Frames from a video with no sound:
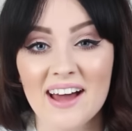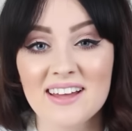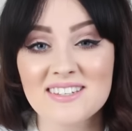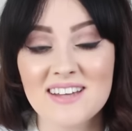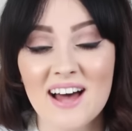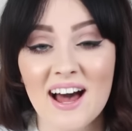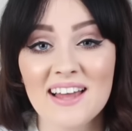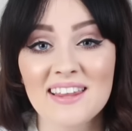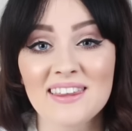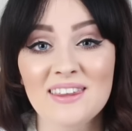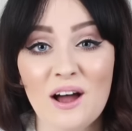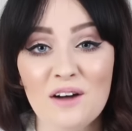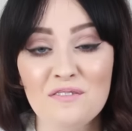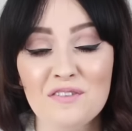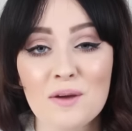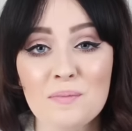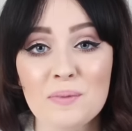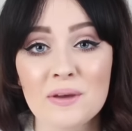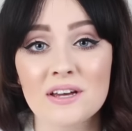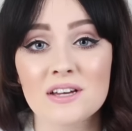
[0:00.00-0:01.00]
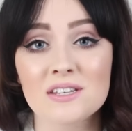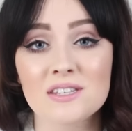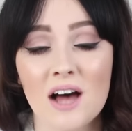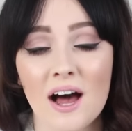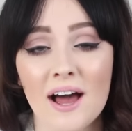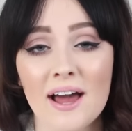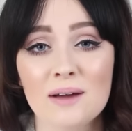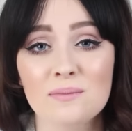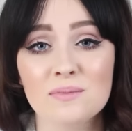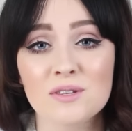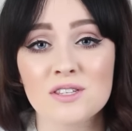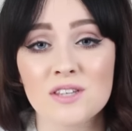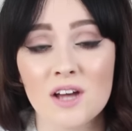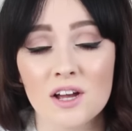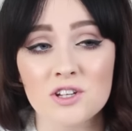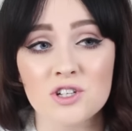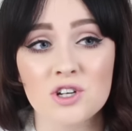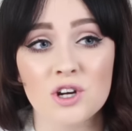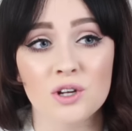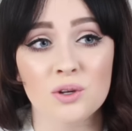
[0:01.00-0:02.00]
And I love it because I am
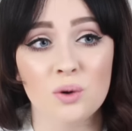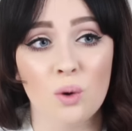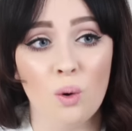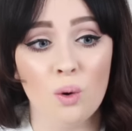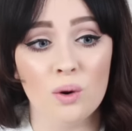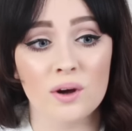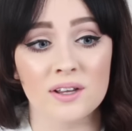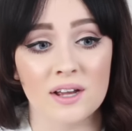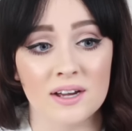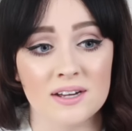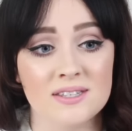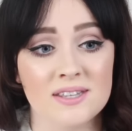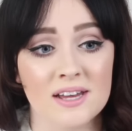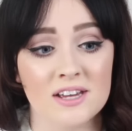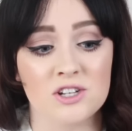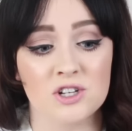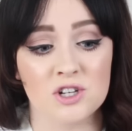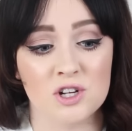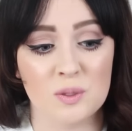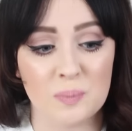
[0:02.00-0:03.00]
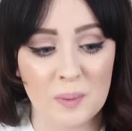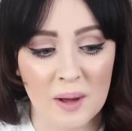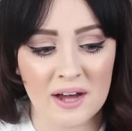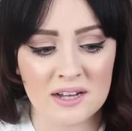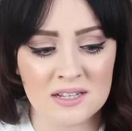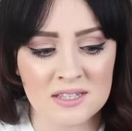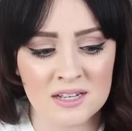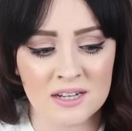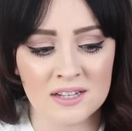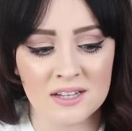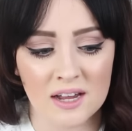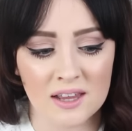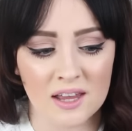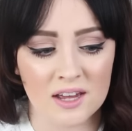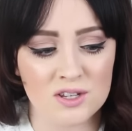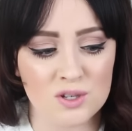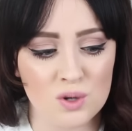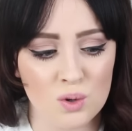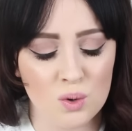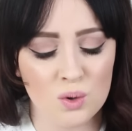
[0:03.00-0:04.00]
such an organisational person. I
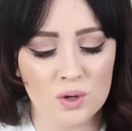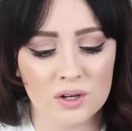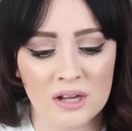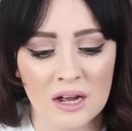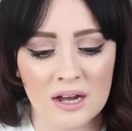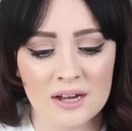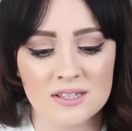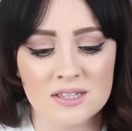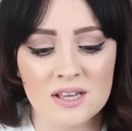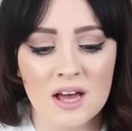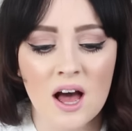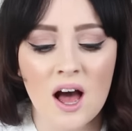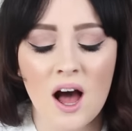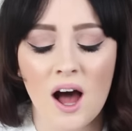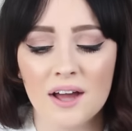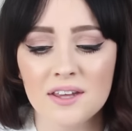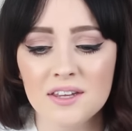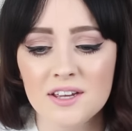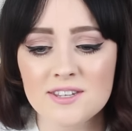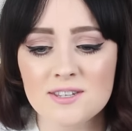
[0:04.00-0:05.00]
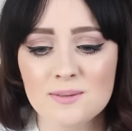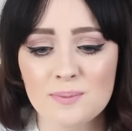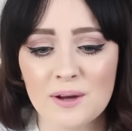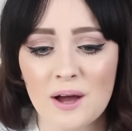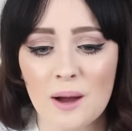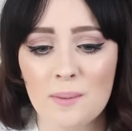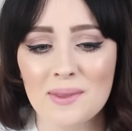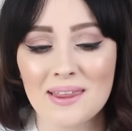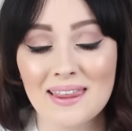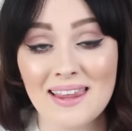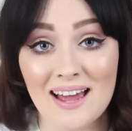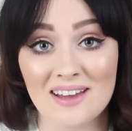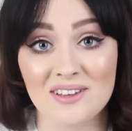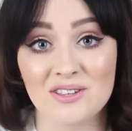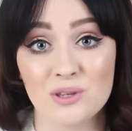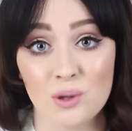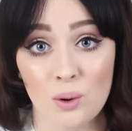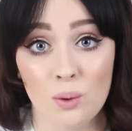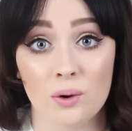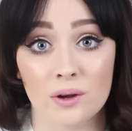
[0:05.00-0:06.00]
like to organise. I need to become
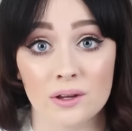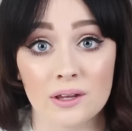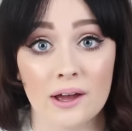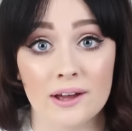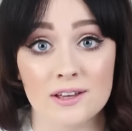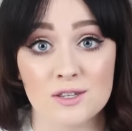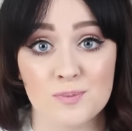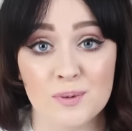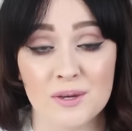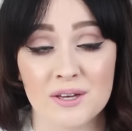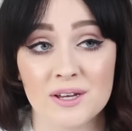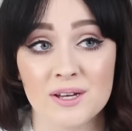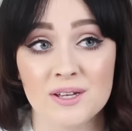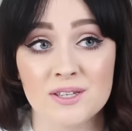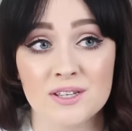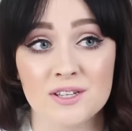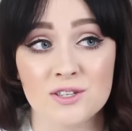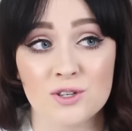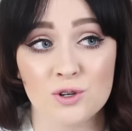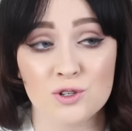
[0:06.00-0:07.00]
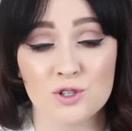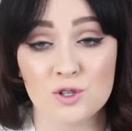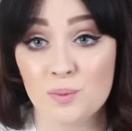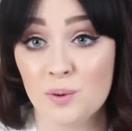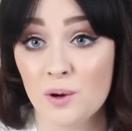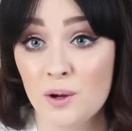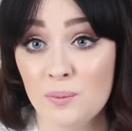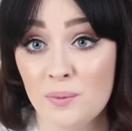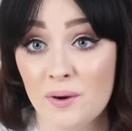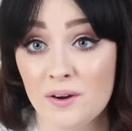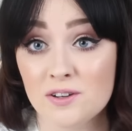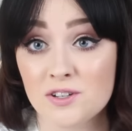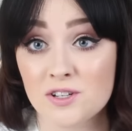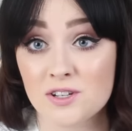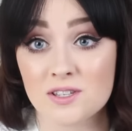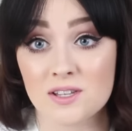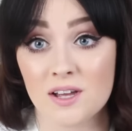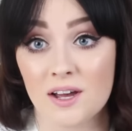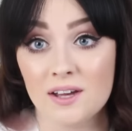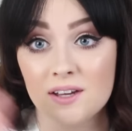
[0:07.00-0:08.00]
less organised because it's got to the point where it's
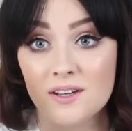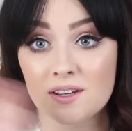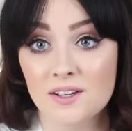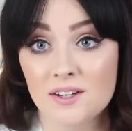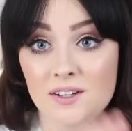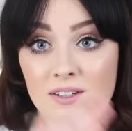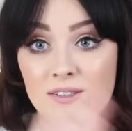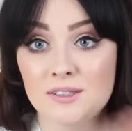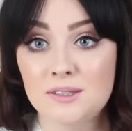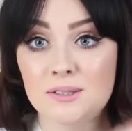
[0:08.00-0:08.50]
just like